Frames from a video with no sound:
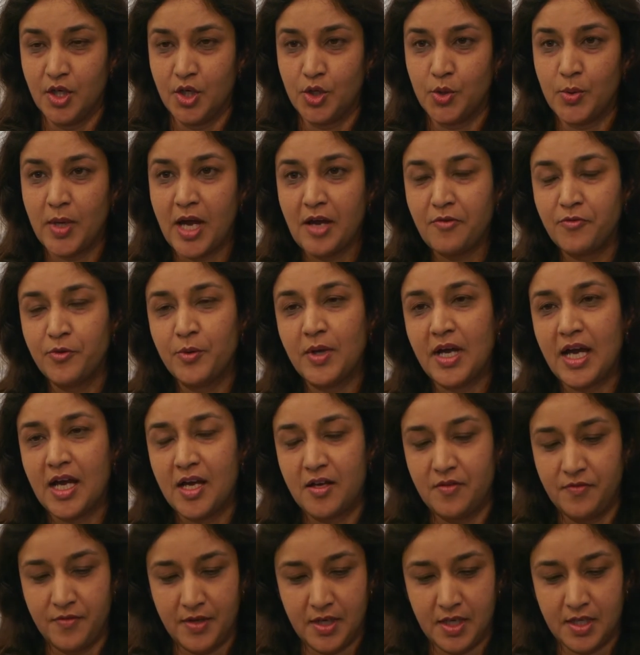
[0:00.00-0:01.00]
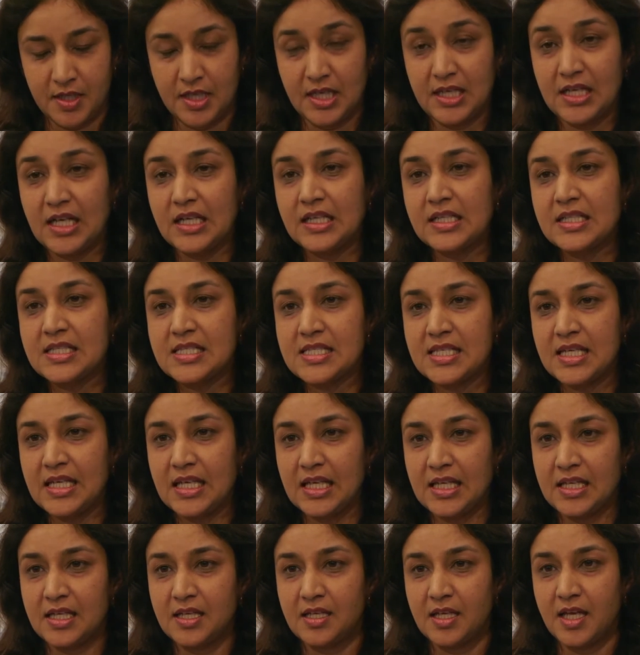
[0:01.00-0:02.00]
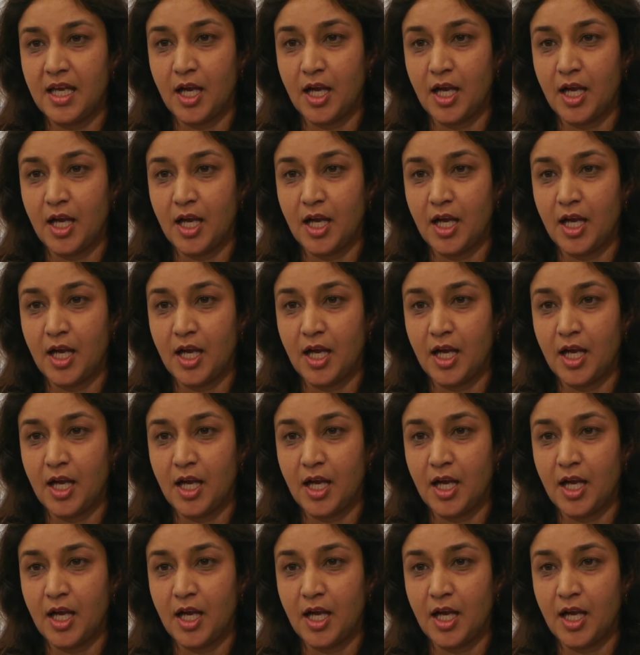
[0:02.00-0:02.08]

you have to have redundancy in